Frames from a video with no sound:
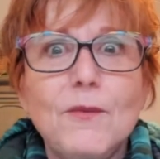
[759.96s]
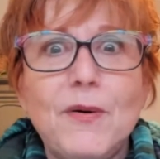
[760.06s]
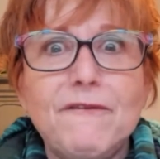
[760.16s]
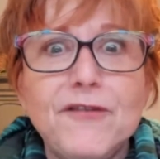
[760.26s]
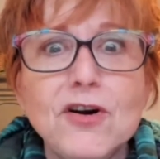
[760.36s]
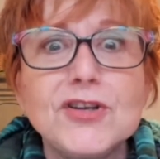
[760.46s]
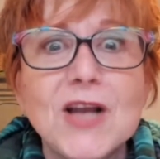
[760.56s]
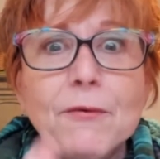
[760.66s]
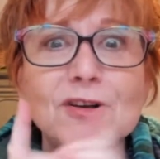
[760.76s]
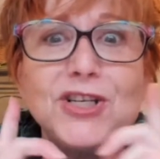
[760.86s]
But
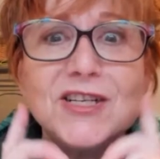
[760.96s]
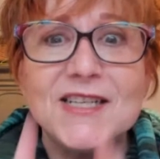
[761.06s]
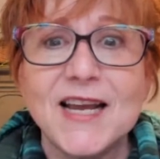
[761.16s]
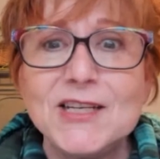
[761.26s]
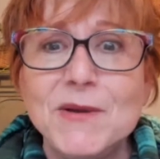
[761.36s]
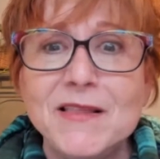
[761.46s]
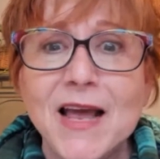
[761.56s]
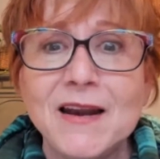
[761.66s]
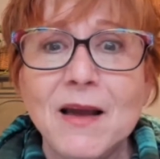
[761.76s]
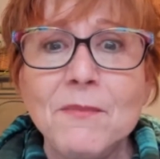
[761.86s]
first, I want you to text me
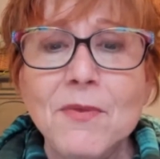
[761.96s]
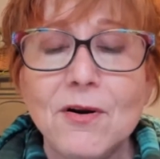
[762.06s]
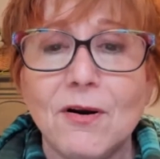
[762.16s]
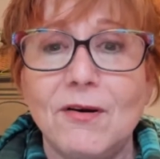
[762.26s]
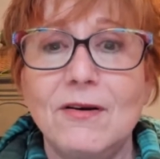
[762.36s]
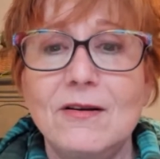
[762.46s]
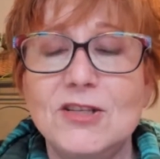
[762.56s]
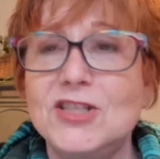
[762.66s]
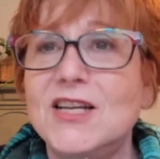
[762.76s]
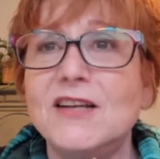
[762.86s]
that number.
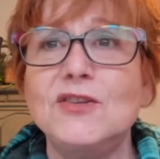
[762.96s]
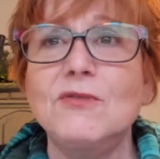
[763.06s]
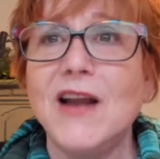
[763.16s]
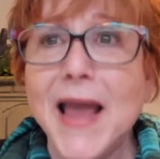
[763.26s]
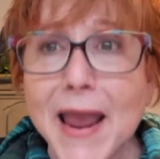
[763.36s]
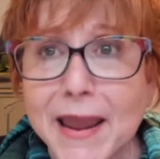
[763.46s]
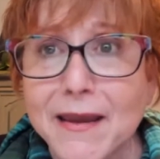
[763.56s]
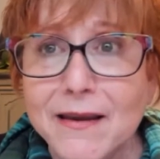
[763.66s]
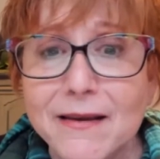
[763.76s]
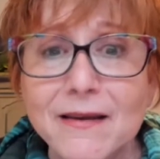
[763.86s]
Just text the word
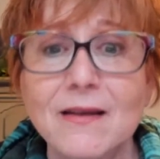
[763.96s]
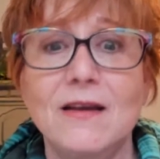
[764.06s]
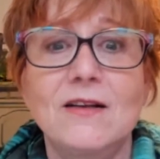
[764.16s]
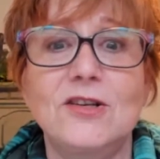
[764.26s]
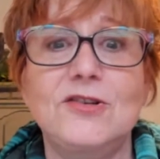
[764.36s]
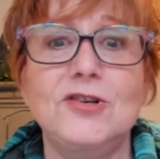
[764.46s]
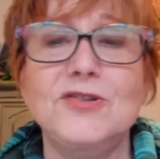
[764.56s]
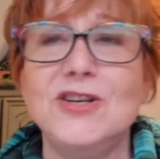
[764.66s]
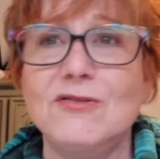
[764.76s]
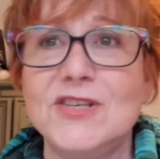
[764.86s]
"hey" to
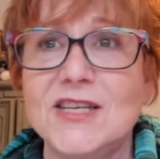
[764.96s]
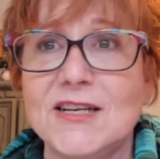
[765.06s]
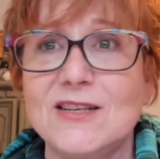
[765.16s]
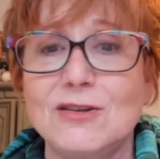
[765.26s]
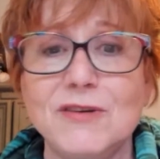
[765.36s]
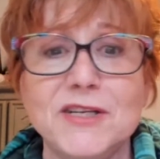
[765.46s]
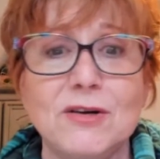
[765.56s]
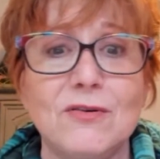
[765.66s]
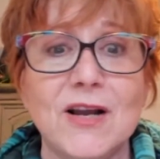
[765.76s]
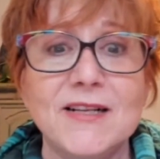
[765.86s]

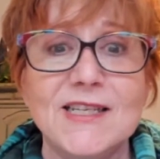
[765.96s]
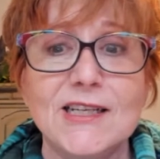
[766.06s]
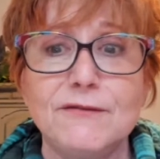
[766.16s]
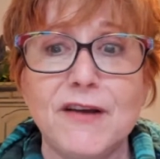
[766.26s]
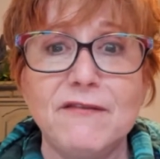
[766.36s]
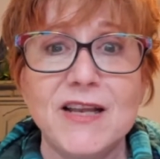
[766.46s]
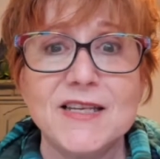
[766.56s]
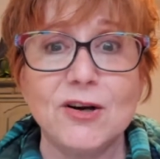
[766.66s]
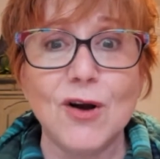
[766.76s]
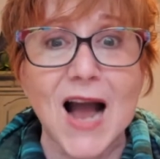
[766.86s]

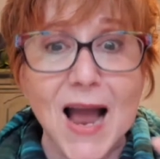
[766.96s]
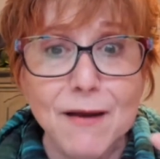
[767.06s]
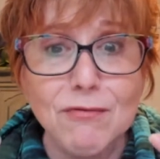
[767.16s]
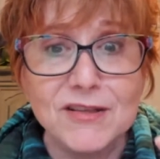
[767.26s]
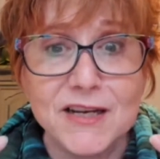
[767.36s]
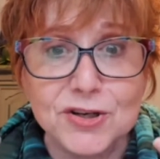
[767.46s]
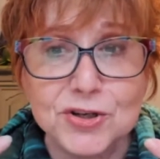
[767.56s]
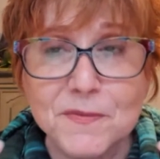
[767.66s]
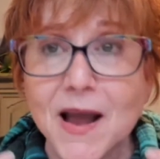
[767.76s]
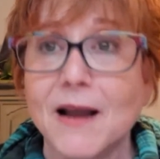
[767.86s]
206-309-6580. I will
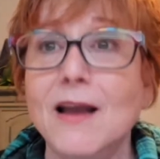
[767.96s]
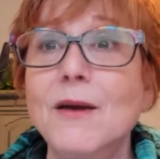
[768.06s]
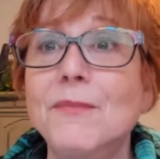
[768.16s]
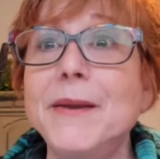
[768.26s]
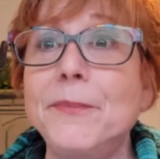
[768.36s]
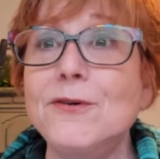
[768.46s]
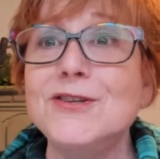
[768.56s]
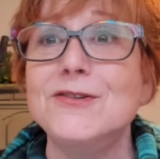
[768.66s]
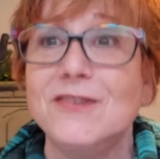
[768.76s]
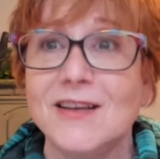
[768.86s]
text you back. Me
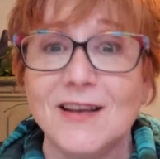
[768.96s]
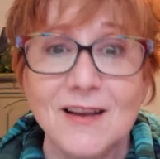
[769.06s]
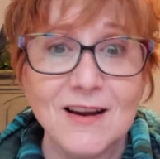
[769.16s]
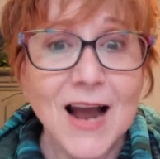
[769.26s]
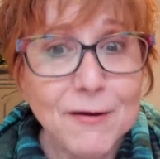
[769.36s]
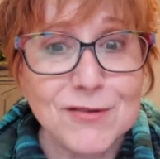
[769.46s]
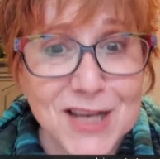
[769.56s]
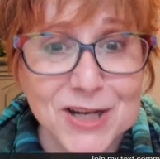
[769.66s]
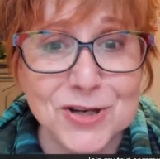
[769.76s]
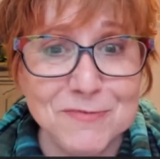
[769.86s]
personally, I will
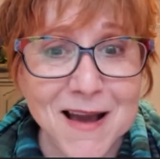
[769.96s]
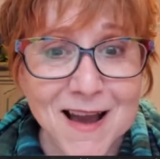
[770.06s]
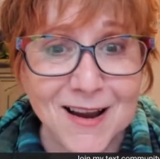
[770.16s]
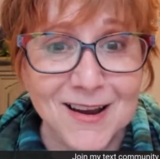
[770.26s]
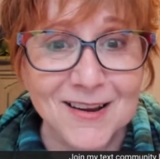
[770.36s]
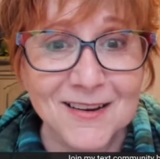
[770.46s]
text you back.